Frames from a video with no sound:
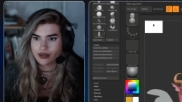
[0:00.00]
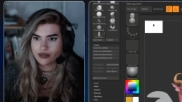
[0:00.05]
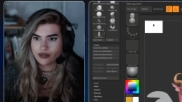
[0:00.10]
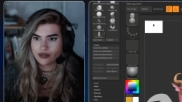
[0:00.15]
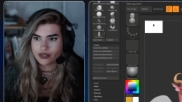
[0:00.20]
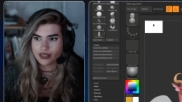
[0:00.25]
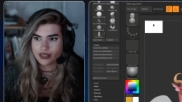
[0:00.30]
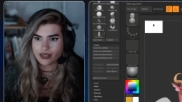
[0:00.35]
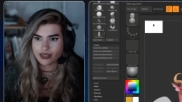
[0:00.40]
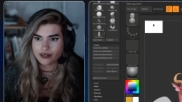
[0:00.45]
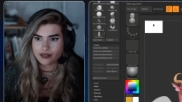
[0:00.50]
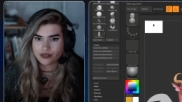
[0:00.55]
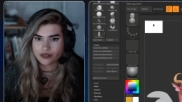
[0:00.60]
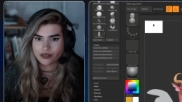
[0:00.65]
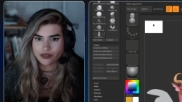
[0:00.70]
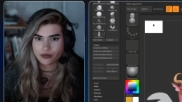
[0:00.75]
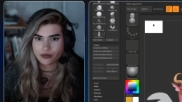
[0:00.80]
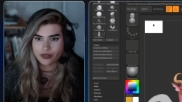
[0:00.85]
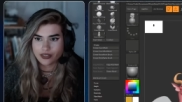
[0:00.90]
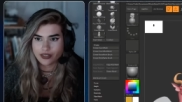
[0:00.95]
Okay,
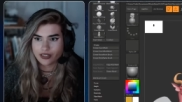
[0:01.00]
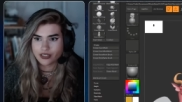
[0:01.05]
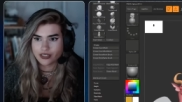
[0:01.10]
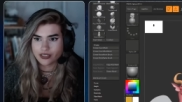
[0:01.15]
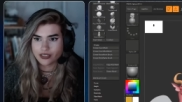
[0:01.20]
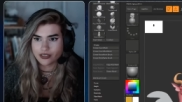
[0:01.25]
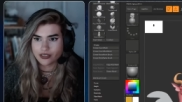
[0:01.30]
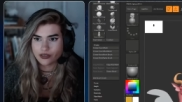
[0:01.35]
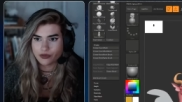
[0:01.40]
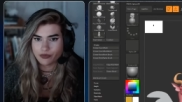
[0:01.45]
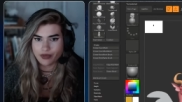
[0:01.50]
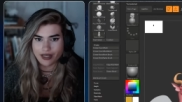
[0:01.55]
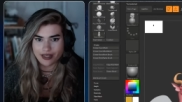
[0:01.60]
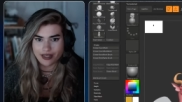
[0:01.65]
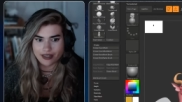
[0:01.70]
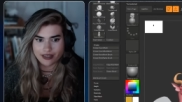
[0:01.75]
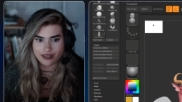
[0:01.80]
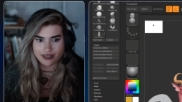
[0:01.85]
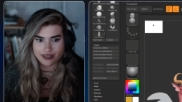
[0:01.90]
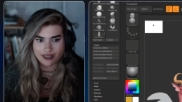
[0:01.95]
so we're gonna go
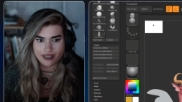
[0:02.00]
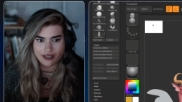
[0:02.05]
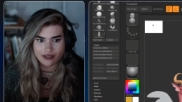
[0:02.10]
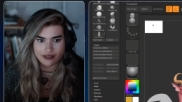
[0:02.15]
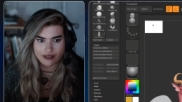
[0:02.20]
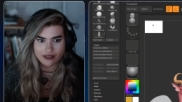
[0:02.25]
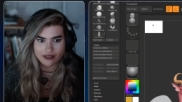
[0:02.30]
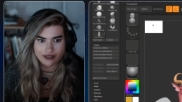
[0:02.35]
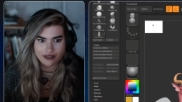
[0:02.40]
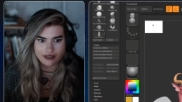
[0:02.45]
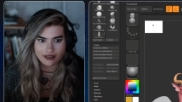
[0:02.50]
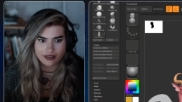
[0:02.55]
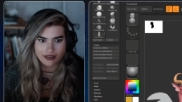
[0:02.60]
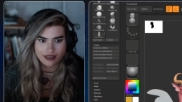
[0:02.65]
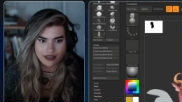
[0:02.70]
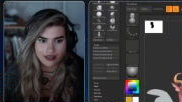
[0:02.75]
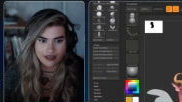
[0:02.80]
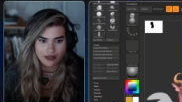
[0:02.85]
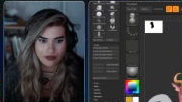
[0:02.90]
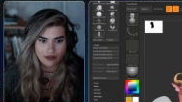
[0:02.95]
back here.
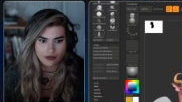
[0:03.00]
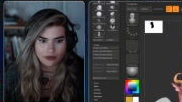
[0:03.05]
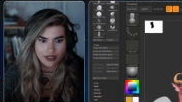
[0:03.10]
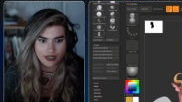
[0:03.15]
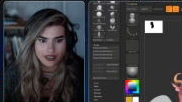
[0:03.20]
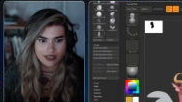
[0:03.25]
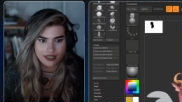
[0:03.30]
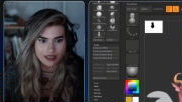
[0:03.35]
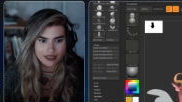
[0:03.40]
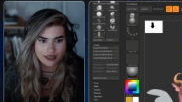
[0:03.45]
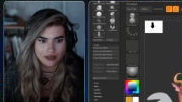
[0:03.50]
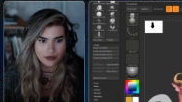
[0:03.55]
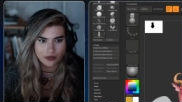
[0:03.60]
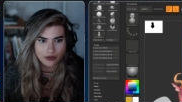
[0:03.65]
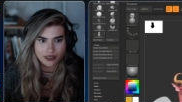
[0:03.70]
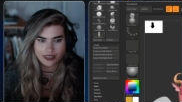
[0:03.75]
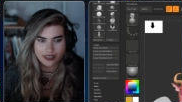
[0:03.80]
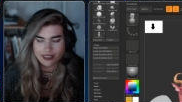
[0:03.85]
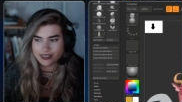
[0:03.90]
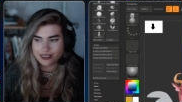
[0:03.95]
We're gonna
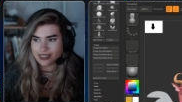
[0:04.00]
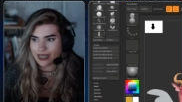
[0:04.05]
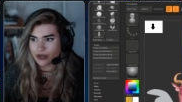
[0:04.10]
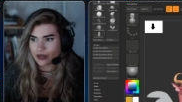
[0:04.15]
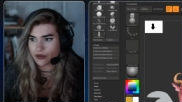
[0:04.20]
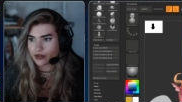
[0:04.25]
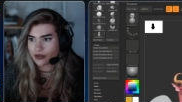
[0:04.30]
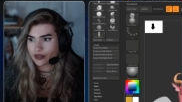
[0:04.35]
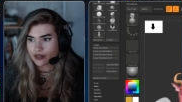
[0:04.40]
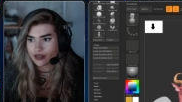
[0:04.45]
sort this out.